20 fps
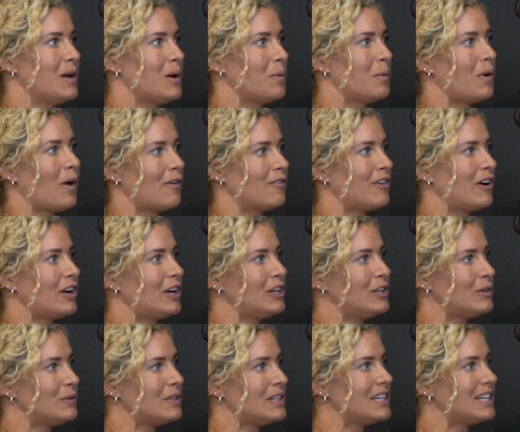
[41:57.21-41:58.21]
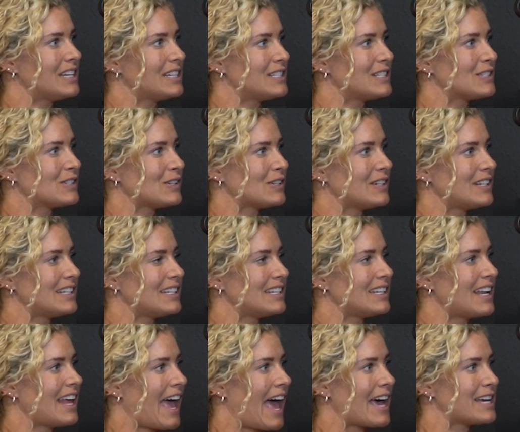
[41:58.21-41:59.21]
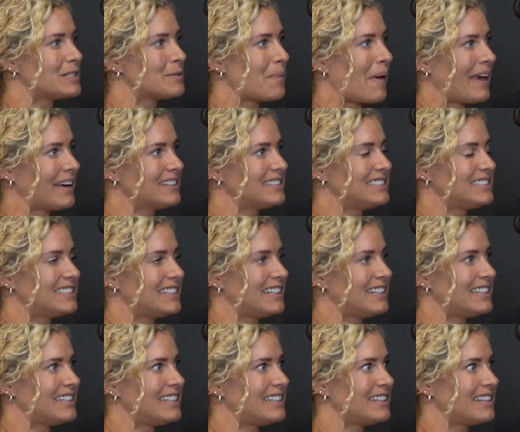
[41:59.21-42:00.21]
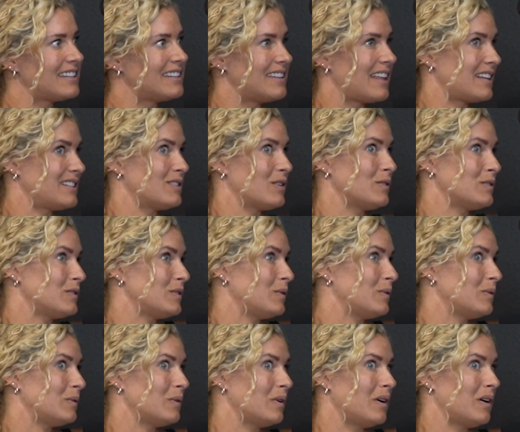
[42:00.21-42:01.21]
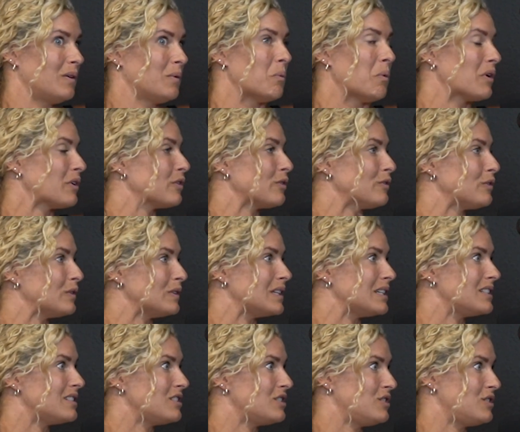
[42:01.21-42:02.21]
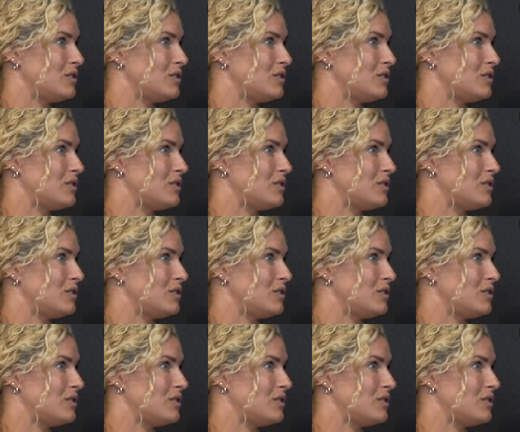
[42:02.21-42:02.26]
we are very unique in certain aspects, and that's also a wonderful niche